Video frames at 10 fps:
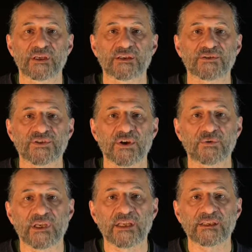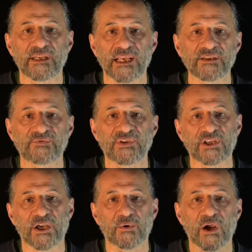And so in the next
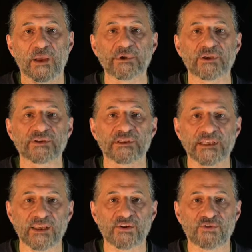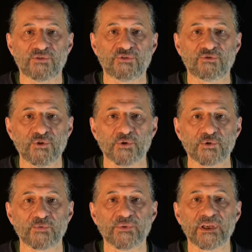video, I'm going to take you
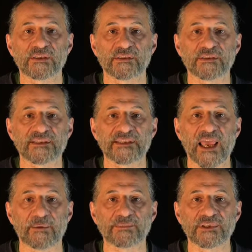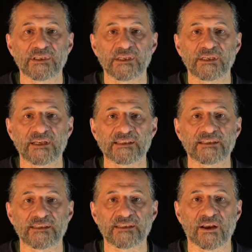through the steps
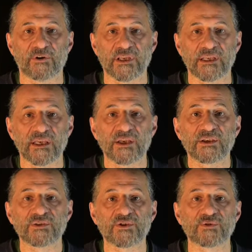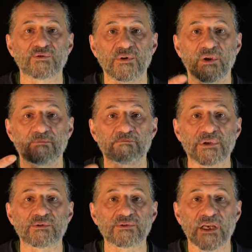necessary to
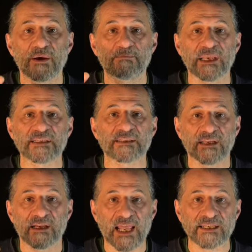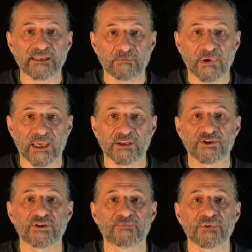build a basic landing
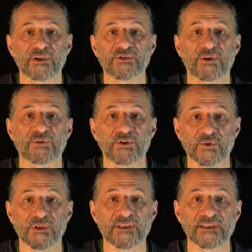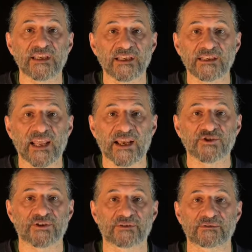page so that you can see it in
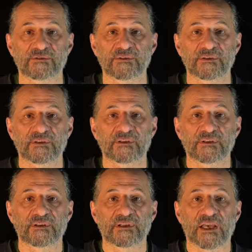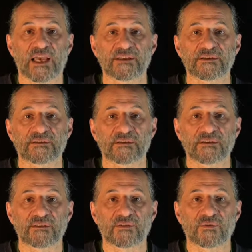action. And
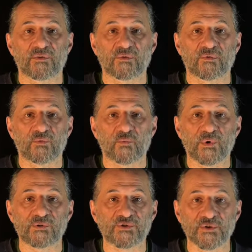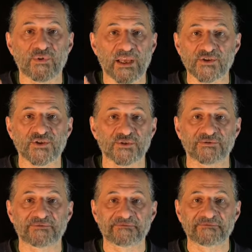we'll do that
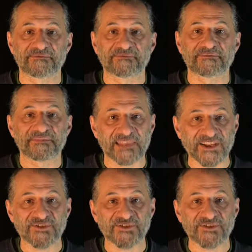soon. Thanks